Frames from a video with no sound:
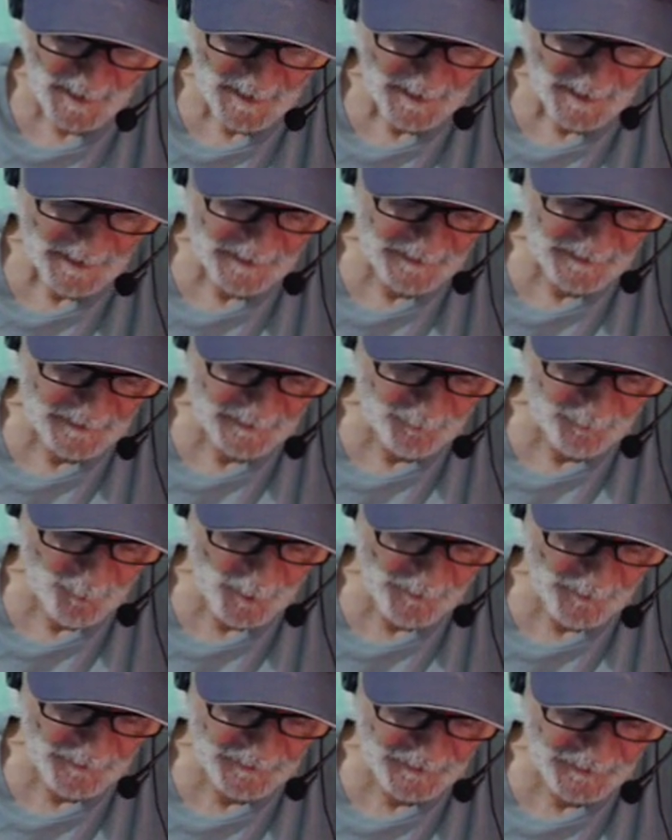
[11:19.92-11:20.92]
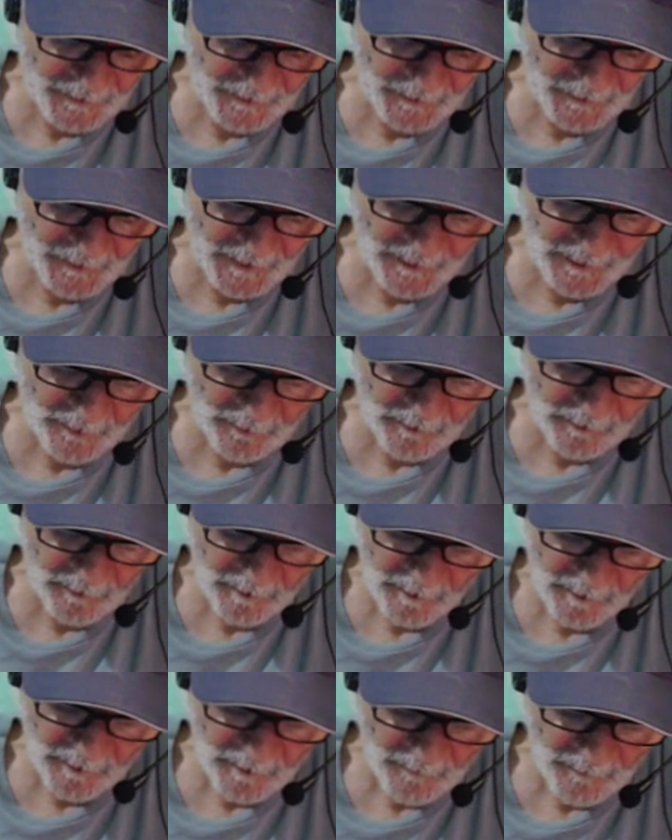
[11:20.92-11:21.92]
He says, where is the zeal
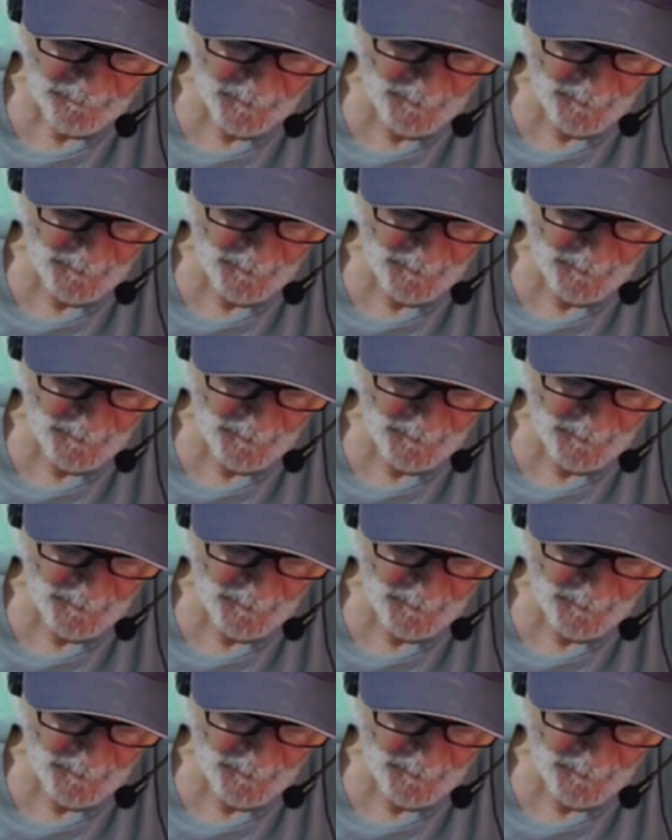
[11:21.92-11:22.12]
for